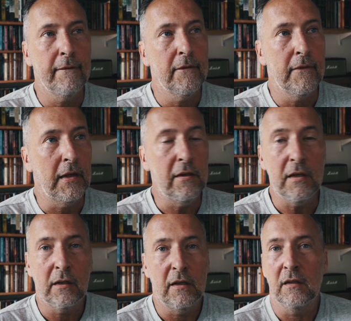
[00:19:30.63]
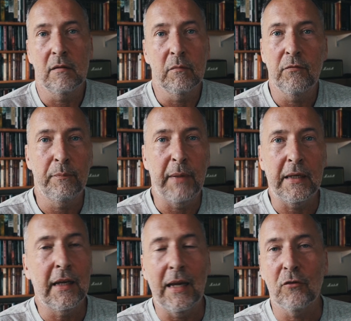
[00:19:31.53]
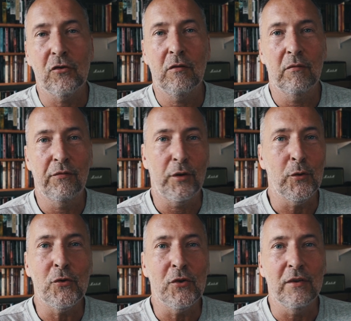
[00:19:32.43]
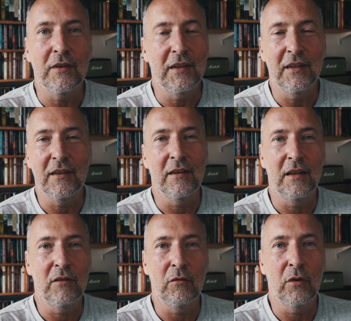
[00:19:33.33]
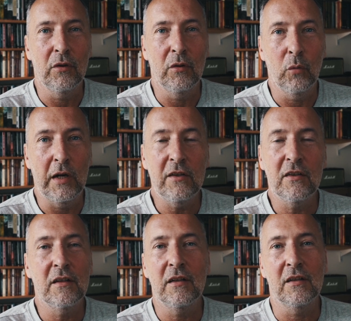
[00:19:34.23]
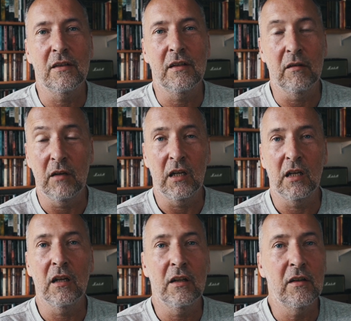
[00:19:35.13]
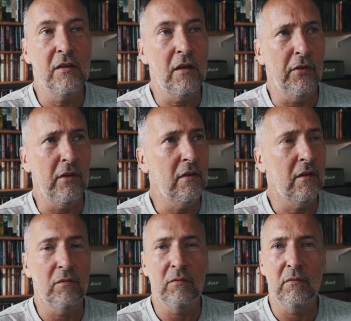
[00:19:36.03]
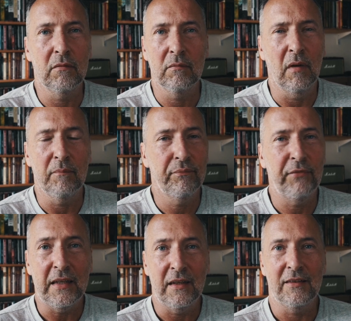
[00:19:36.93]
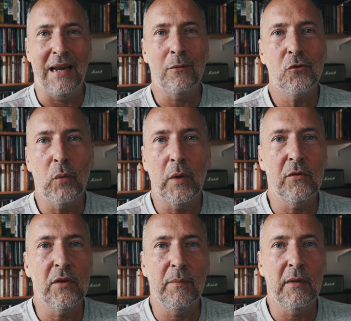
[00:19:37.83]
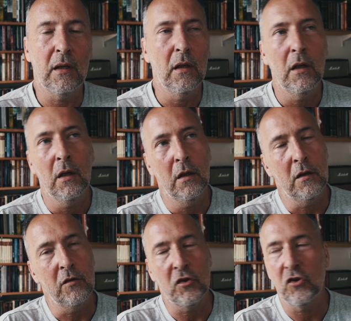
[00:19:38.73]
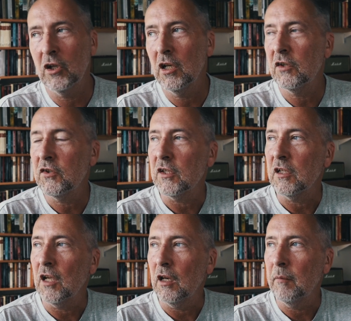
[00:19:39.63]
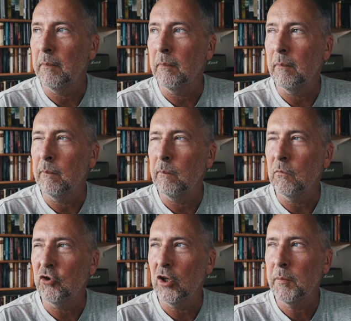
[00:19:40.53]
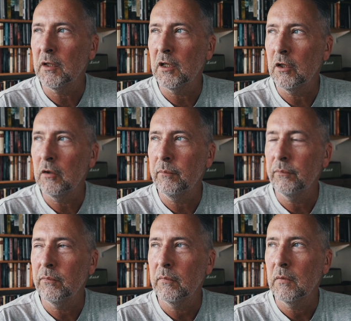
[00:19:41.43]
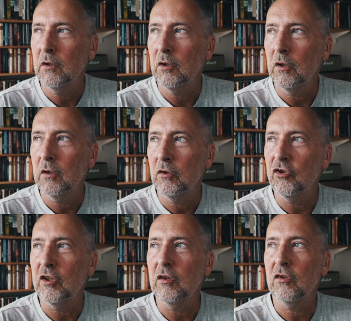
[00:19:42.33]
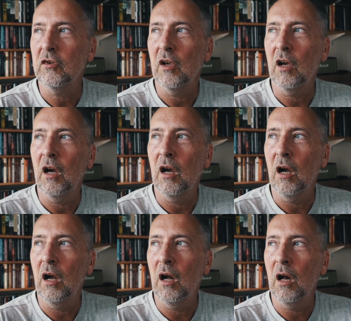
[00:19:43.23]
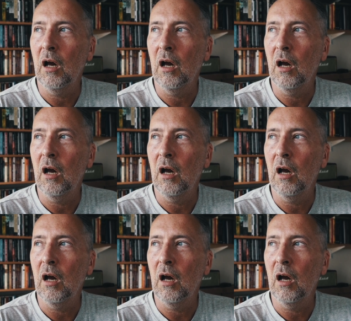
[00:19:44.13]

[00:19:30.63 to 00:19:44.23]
He's had his bank accounts frozen in in the West. He's in in England. I think they've taken his house away or something. There's a journalist, uh, German girl. She's uh,